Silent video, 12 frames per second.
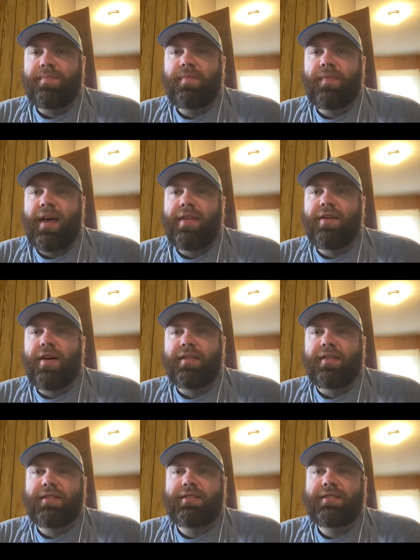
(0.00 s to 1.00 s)
I thought
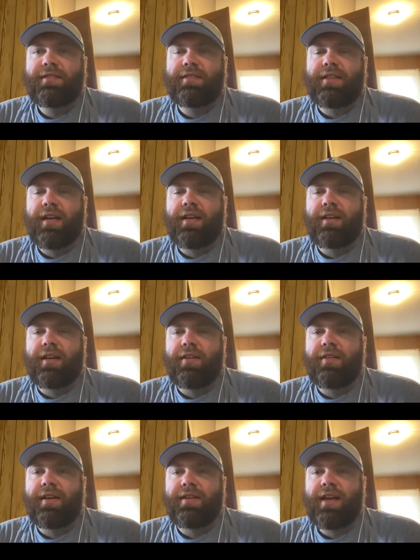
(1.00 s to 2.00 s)
the
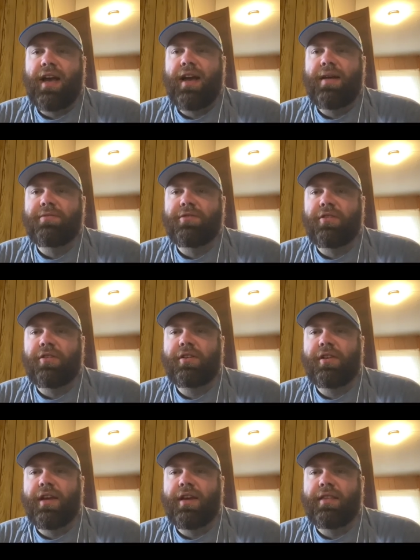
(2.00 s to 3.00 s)
secondary at times looked
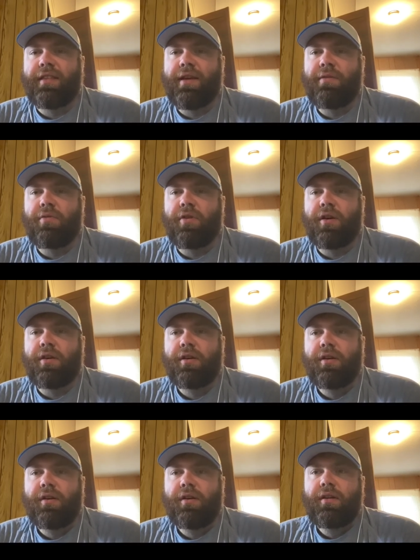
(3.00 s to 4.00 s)
like they were
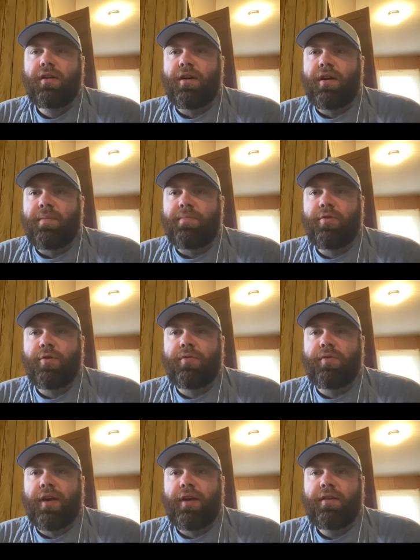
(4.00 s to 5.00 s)

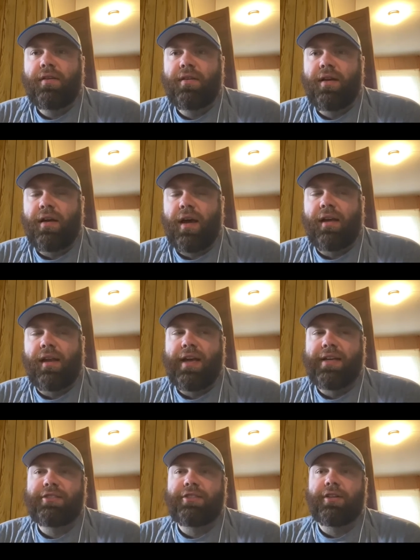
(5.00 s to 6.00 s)
improving on
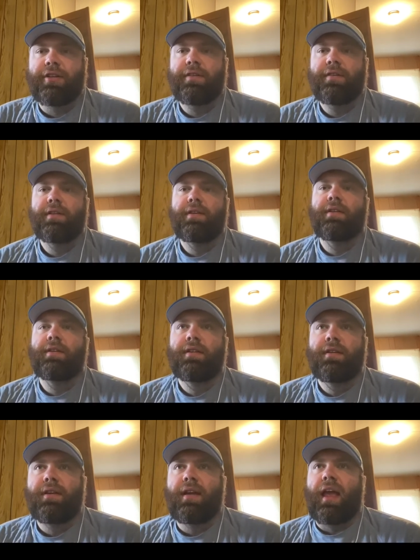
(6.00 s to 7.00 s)
last year,
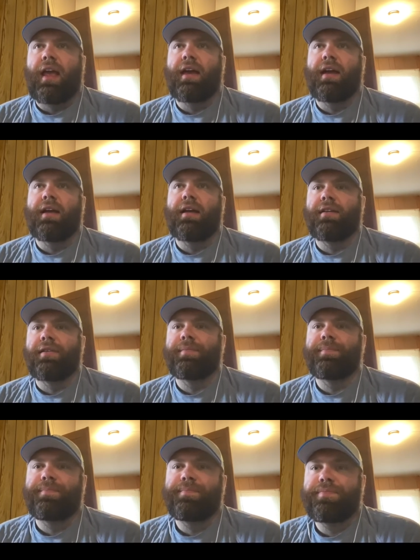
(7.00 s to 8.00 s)

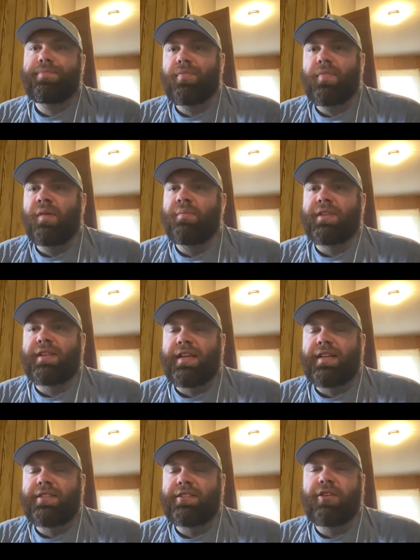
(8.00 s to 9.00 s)
but
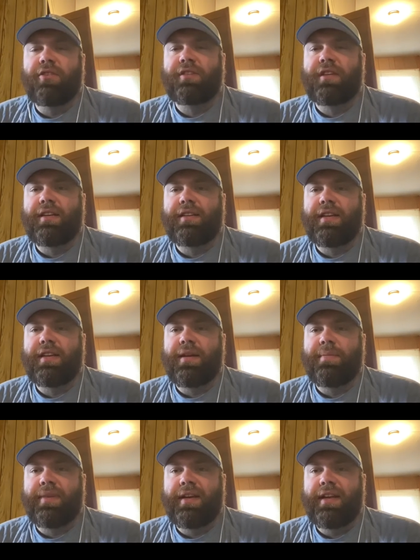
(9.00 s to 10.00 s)
they still did
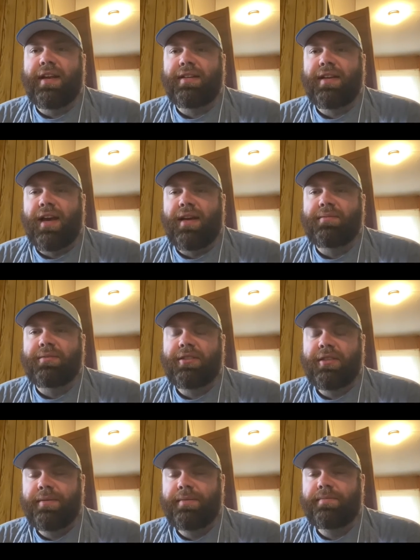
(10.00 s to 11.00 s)
get beat at times,
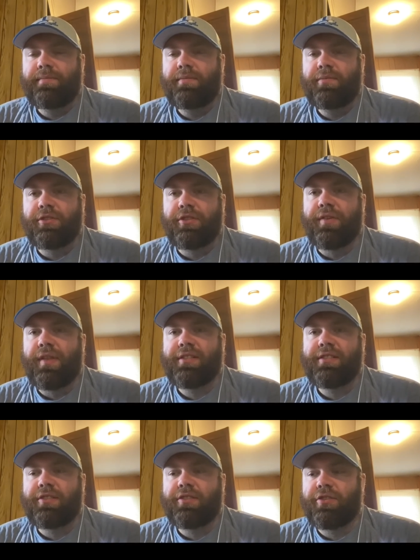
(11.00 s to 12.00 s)
so
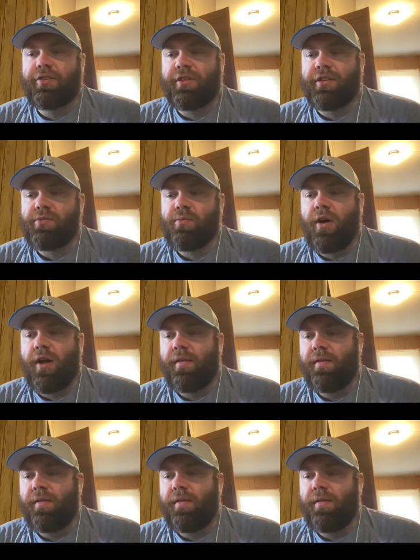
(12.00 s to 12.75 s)
that's concerning as well.